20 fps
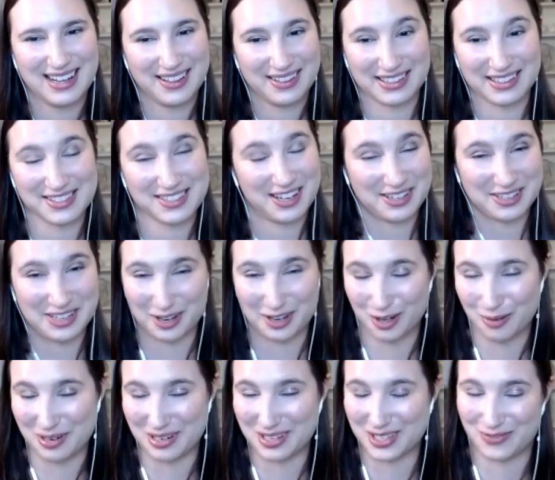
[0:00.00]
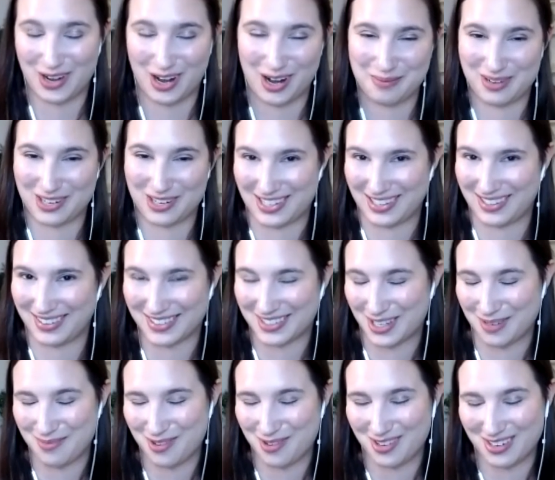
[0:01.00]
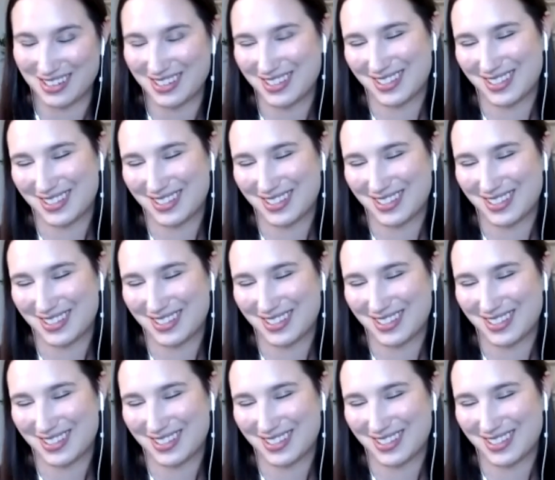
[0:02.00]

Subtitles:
that's not natal, but is very much in this community.